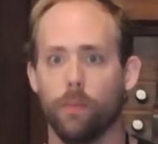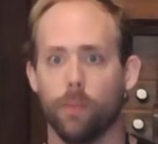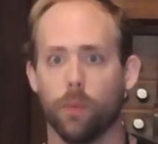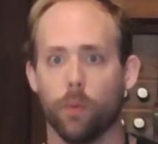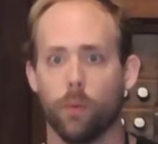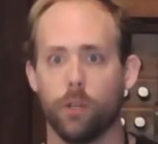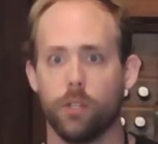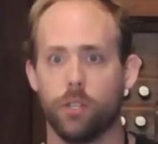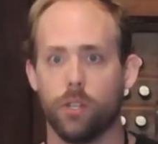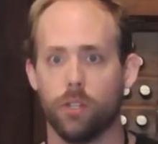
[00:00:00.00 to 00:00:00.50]

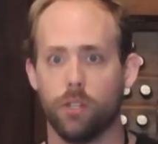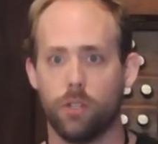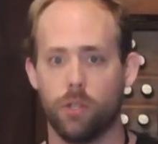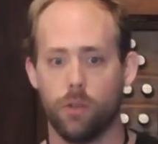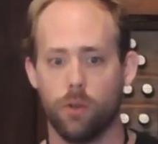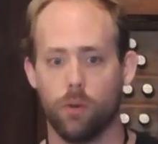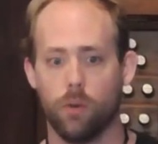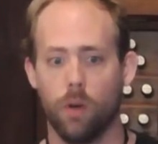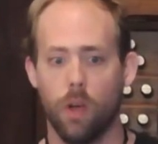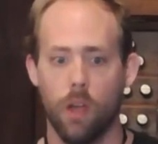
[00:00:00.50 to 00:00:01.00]
which is
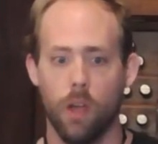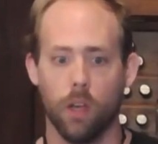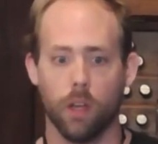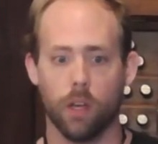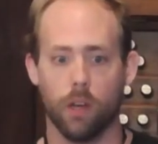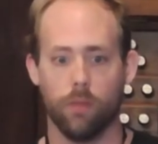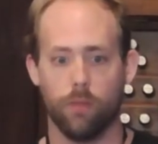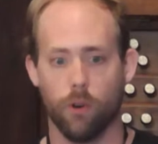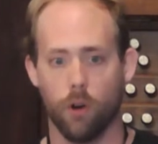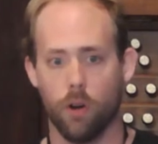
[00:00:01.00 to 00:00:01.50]
to
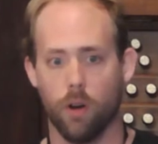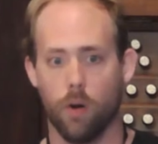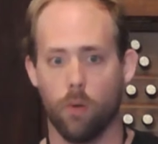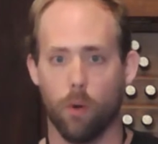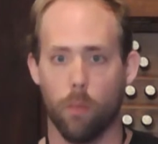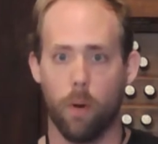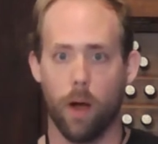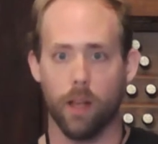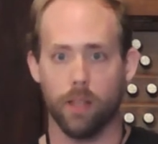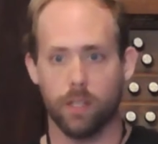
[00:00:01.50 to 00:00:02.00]
convert a
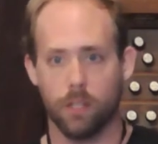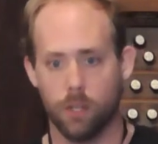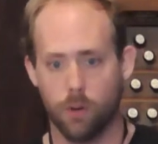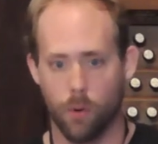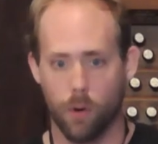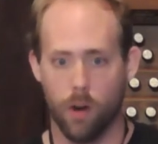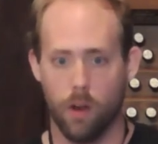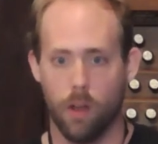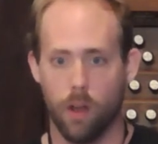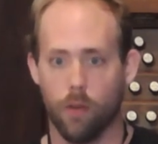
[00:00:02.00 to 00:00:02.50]

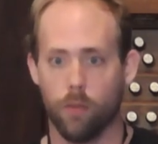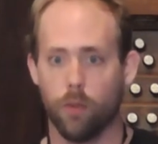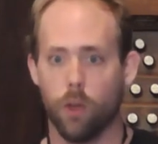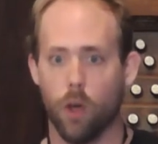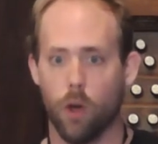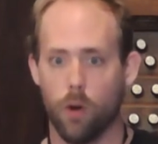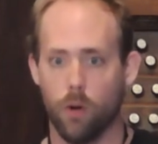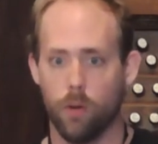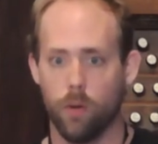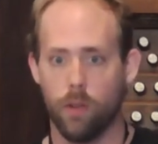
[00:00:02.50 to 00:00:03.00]
repository of
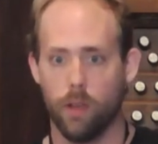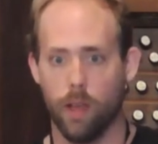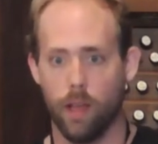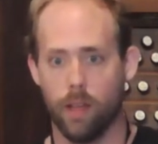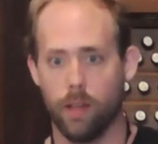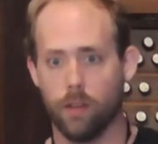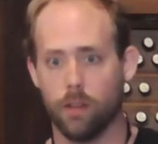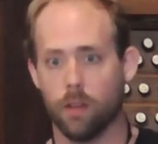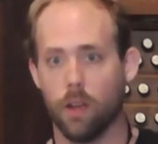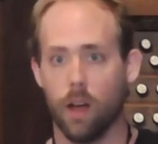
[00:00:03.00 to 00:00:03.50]
code
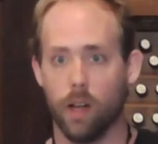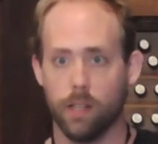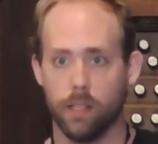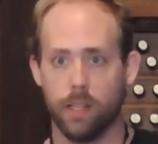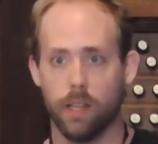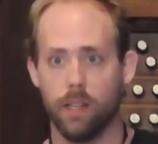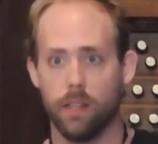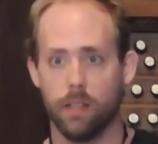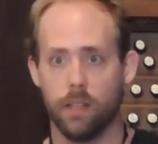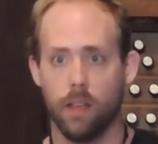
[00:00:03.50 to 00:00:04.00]
and
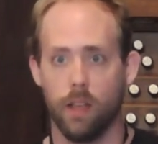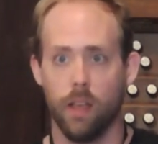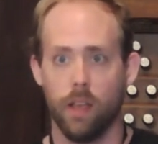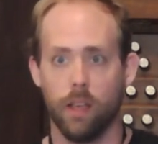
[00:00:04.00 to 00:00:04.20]
content